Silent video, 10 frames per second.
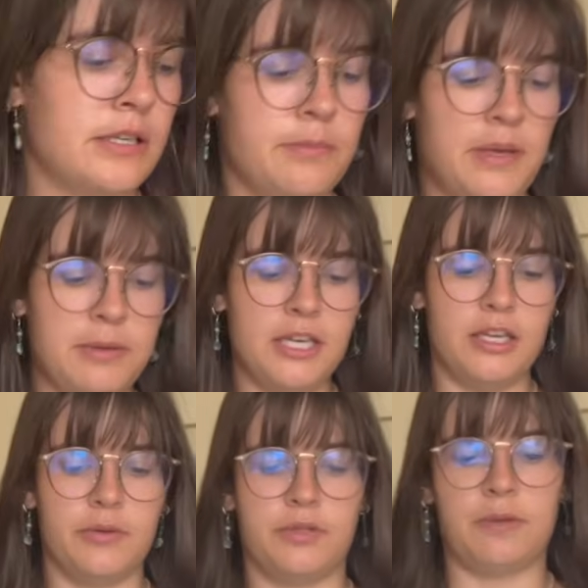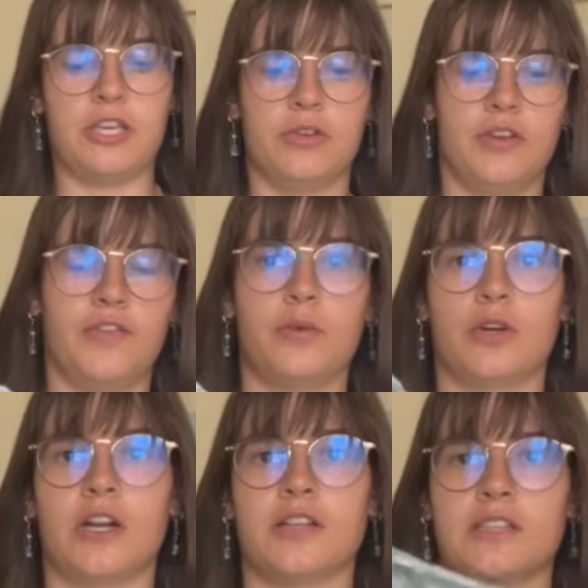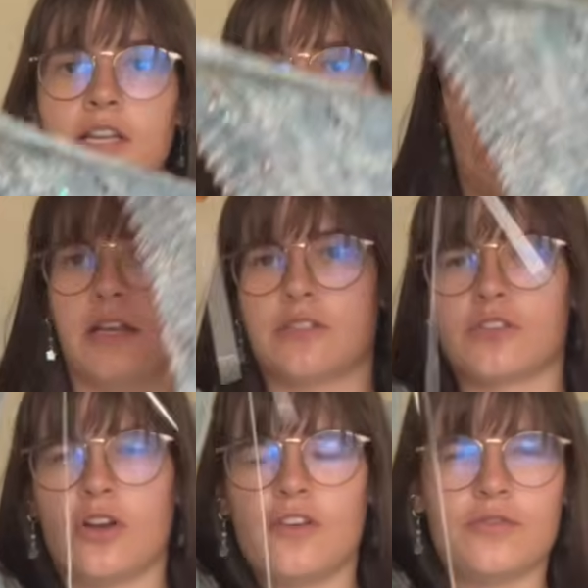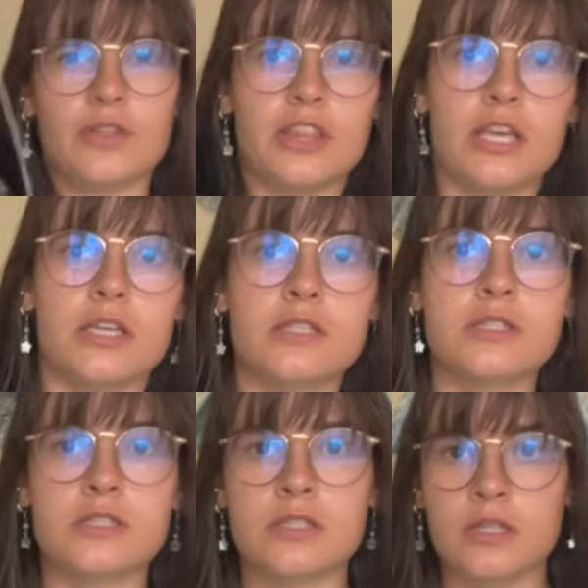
Maybe it would be cute if I wore it as like a headscarf with this.